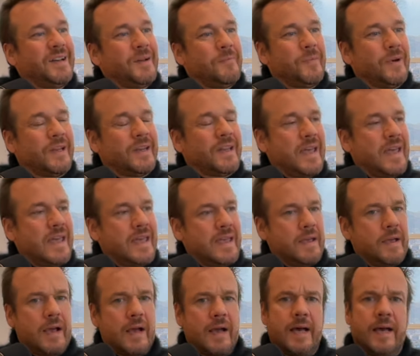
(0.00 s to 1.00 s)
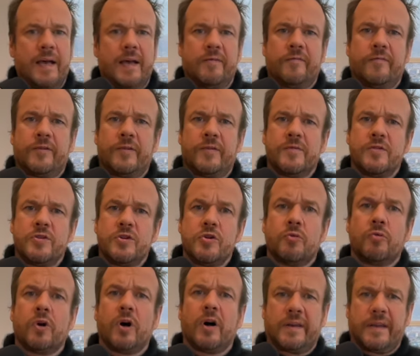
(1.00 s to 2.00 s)
but for
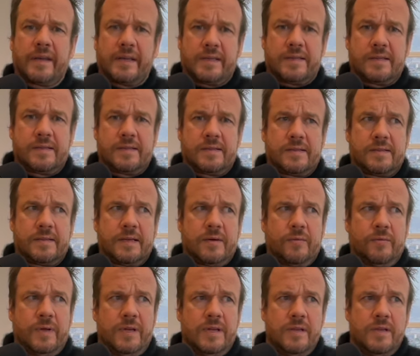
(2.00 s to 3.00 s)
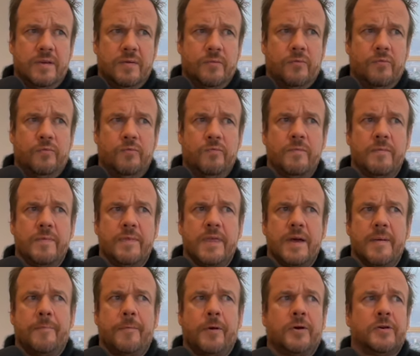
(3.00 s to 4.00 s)
neurotics, when
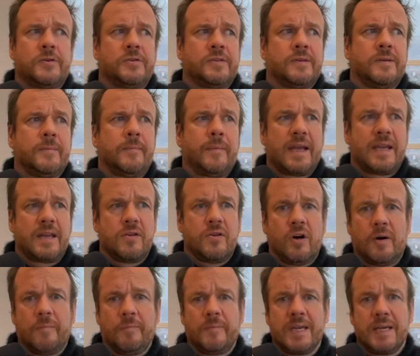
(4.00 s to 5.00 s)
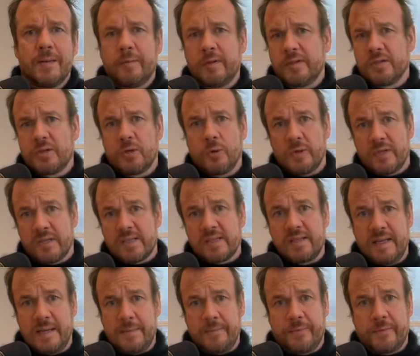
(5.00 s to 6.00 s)
the person might not be able to go to
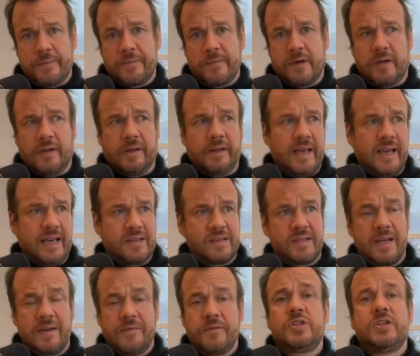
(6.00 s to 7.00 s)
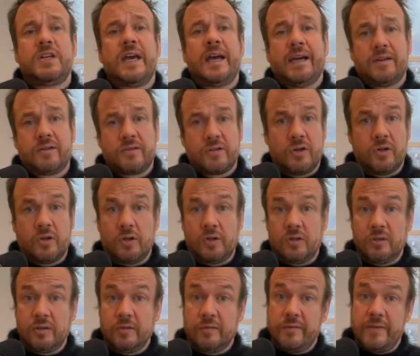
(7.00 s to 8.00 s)
sleep unless they've checked
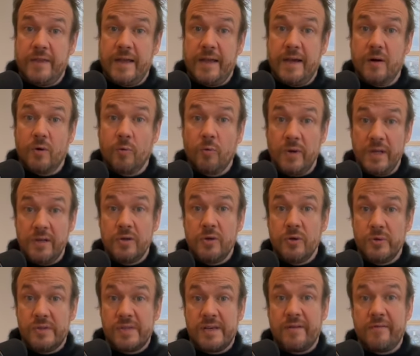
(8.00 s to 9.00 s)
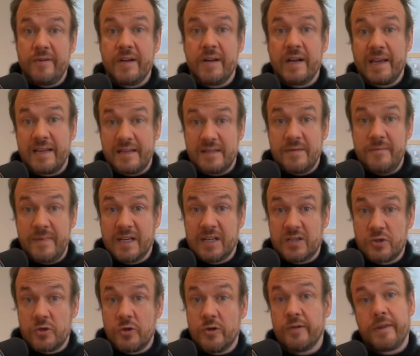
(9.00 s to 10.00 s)
all of their windows every night to make
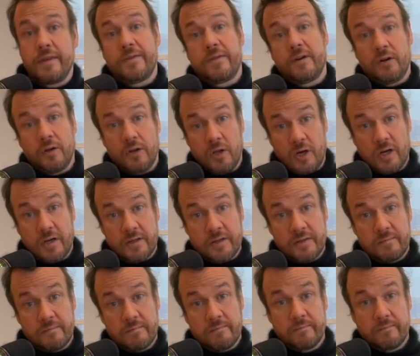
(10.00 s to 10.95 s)
sure that they're locked.